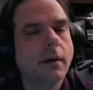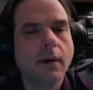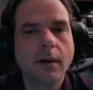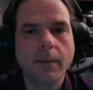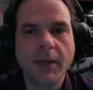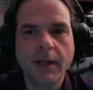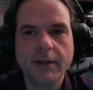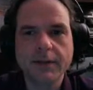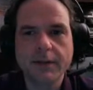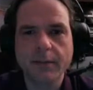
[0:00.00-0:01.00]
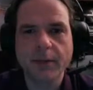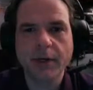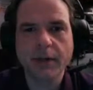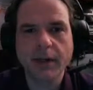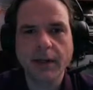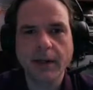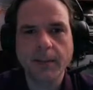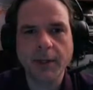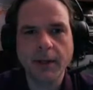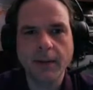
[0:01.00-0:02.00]
Oh man, this is gonna bug the hell out of
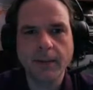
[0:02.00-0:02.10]
me.